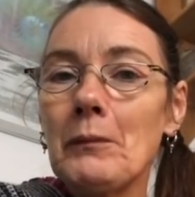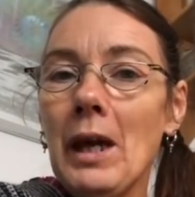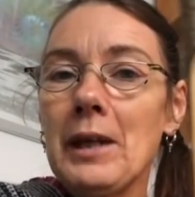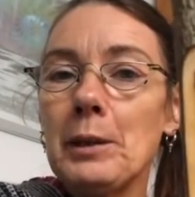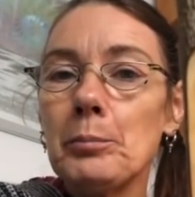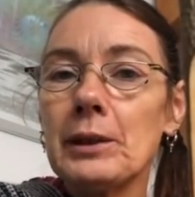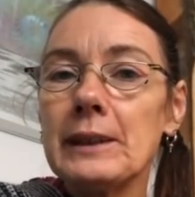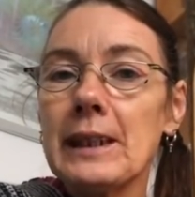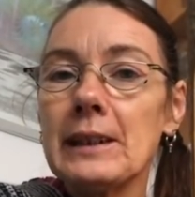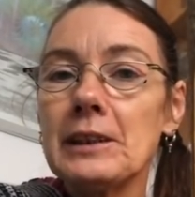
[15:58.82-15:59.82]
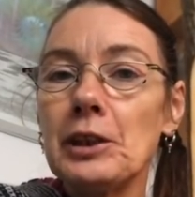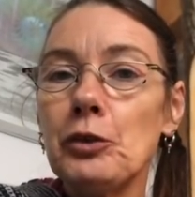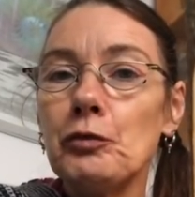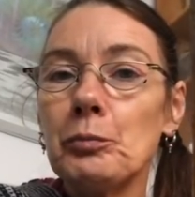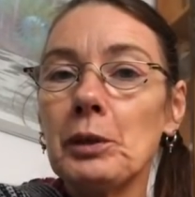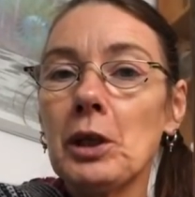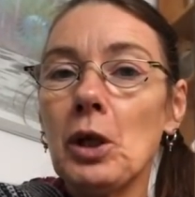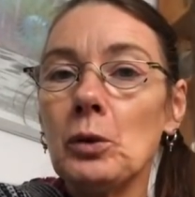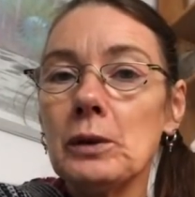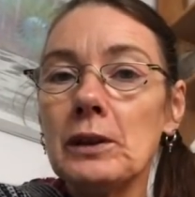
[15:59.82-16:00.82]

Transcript: and it protecting you from cold.